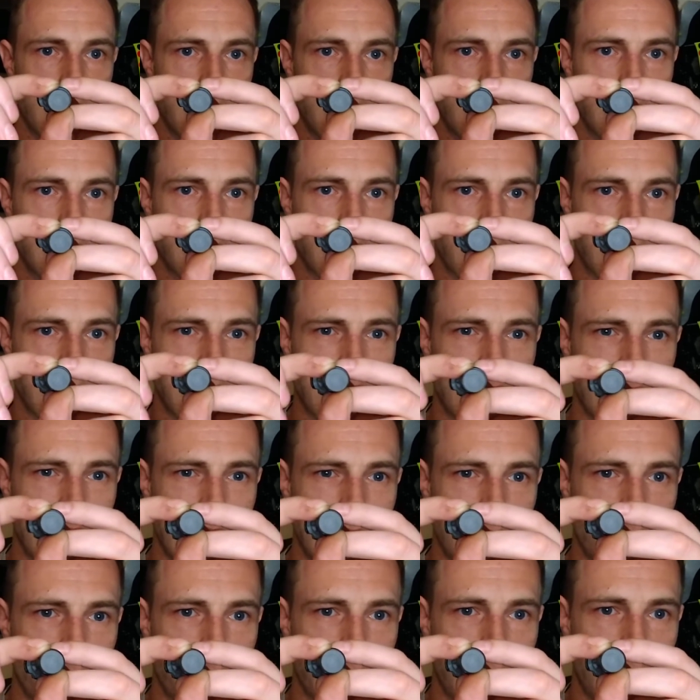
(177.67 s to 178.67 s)
So it's a
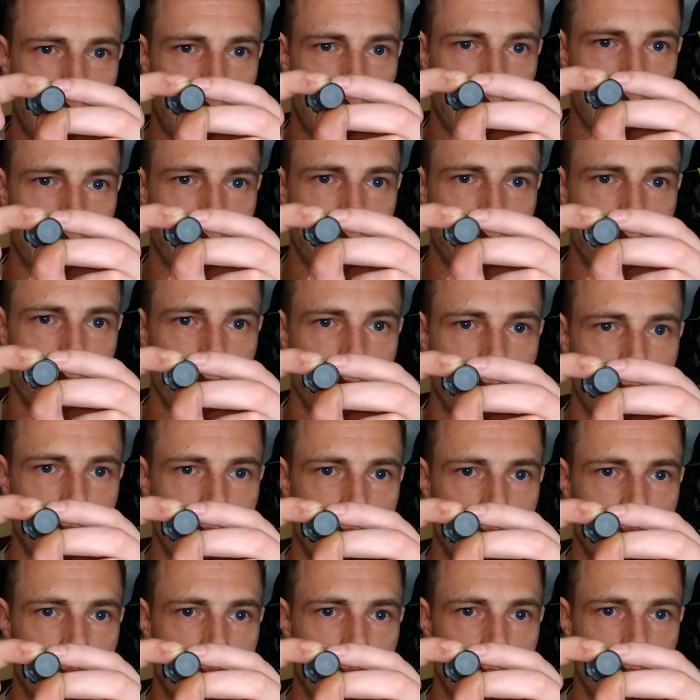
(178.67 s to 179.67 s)
little bit hard for you to
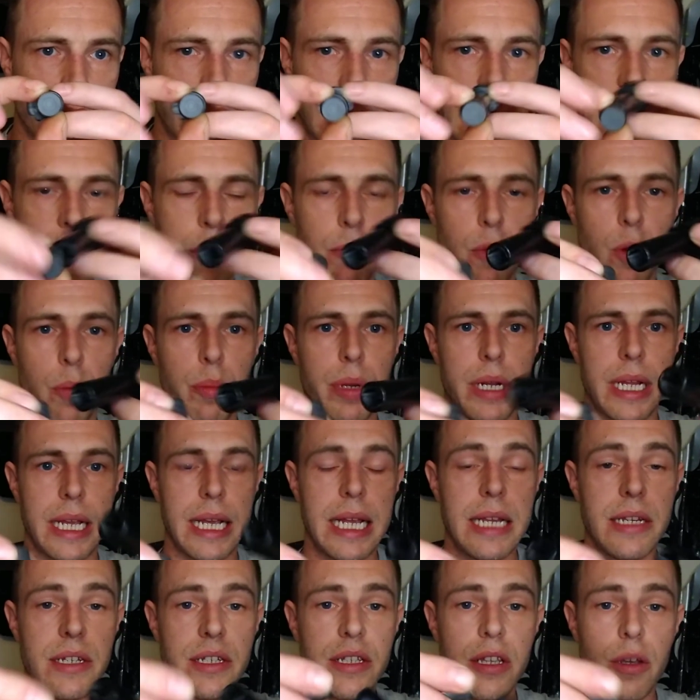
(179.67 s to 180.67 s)
see on camera, but it
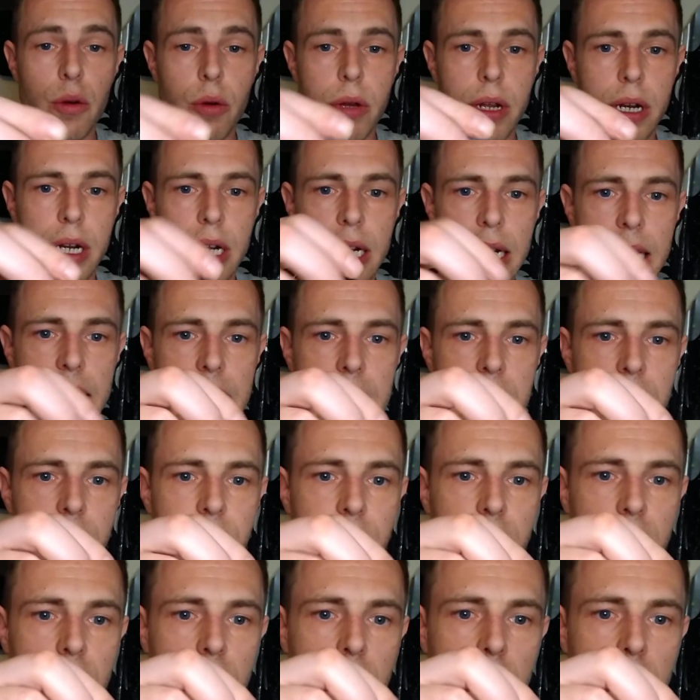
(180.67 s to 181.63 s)
is still going to leave